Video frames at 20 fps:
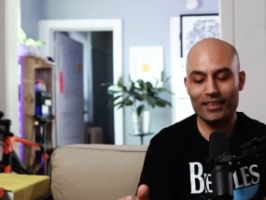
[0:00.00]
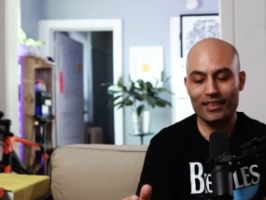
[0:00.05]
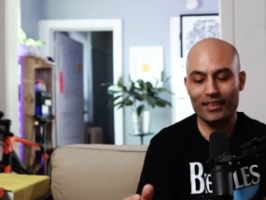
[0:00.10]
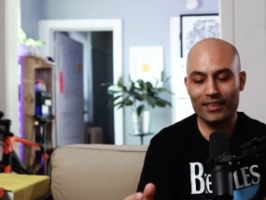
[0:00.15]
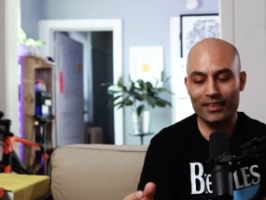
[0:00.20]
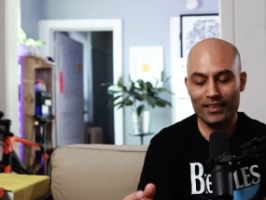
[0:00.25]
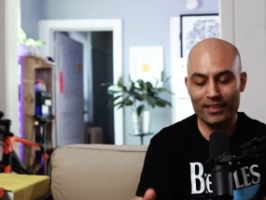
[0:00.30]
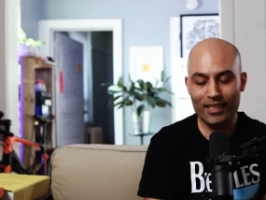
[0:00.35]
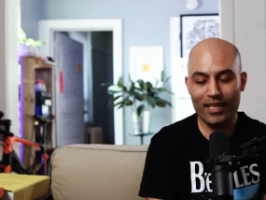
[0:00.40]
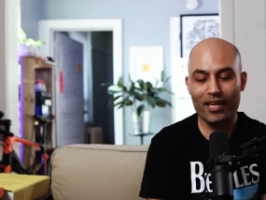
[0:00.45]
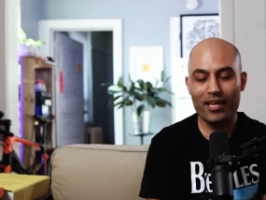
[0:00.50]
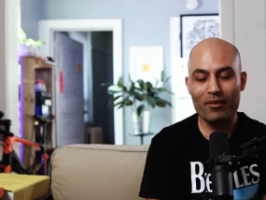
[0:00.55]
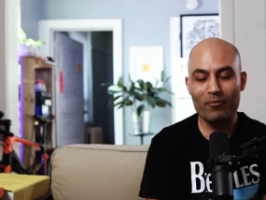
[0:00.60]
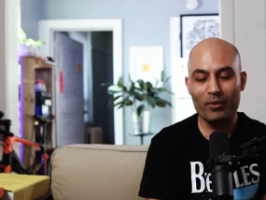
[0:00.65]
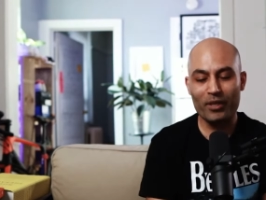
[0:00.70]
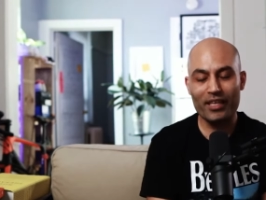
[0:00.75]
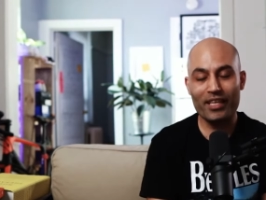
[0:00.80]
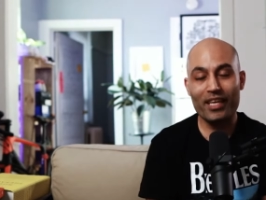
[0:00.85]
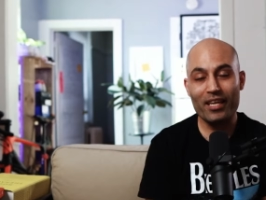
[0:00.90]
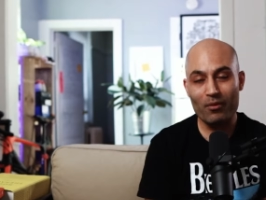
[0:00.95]
the time
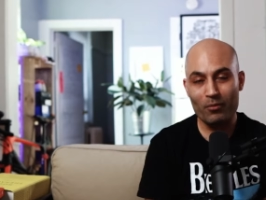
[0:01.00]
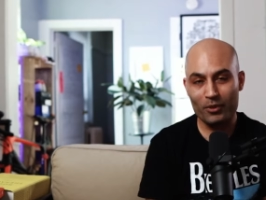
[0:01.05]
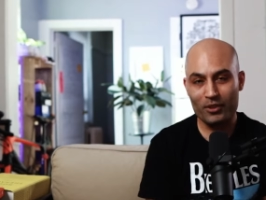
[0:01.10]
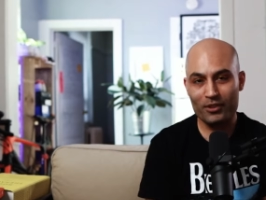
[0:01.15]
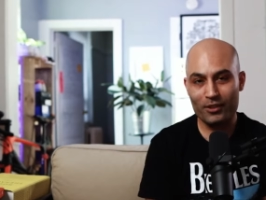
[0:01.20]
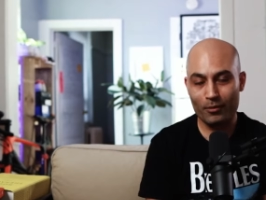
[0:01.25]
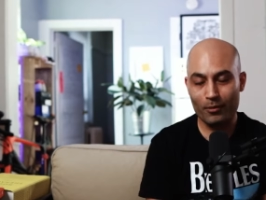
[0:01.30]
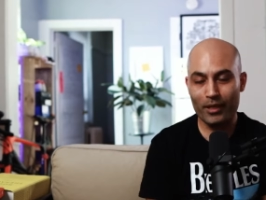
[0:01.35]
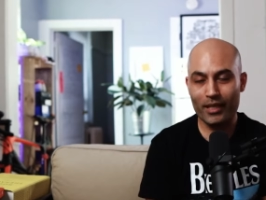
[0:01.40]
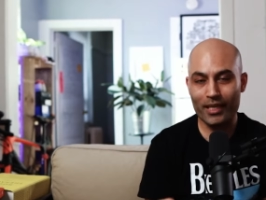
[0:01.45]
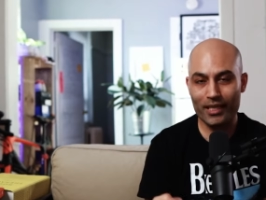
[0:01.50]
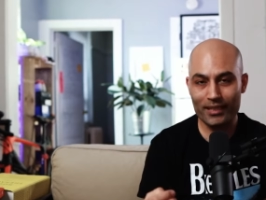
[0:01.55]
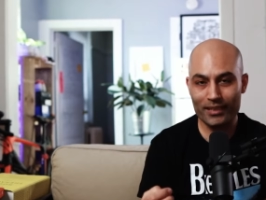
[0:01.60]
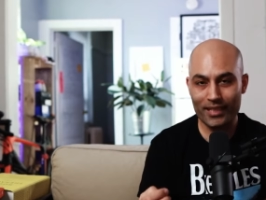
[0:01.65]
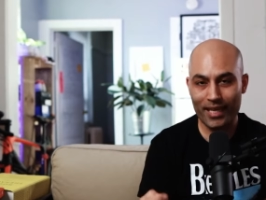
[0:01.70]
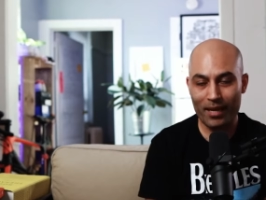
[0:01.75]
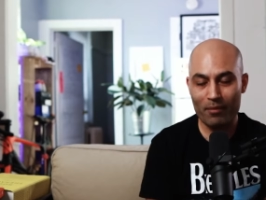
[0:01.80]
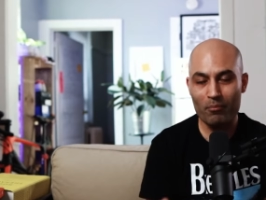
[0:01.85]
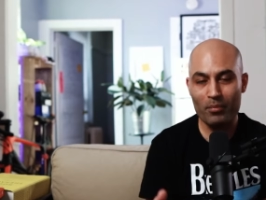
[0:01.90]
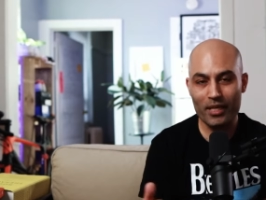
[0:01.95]
when he was doing his
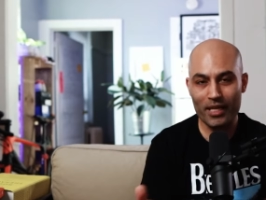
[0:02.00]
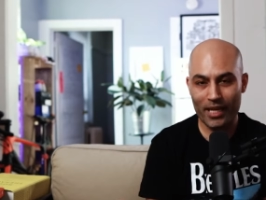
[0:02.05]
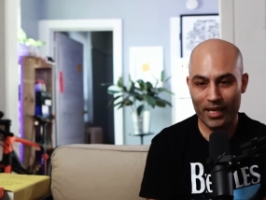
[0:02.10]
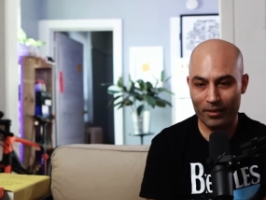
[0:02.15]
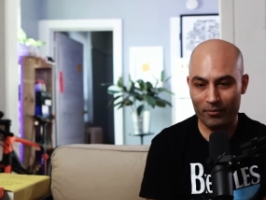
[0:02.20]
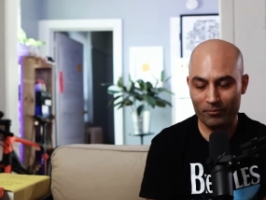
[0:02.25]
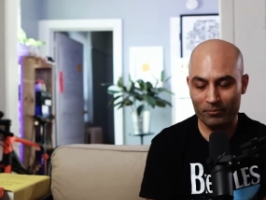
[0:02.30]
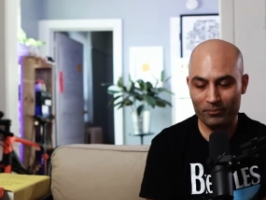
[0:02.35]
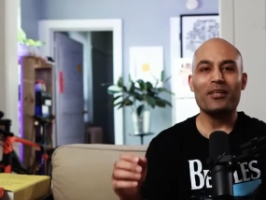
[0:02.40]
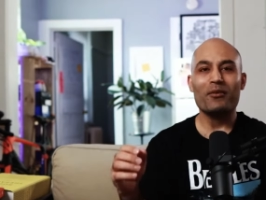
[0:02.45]
MBA.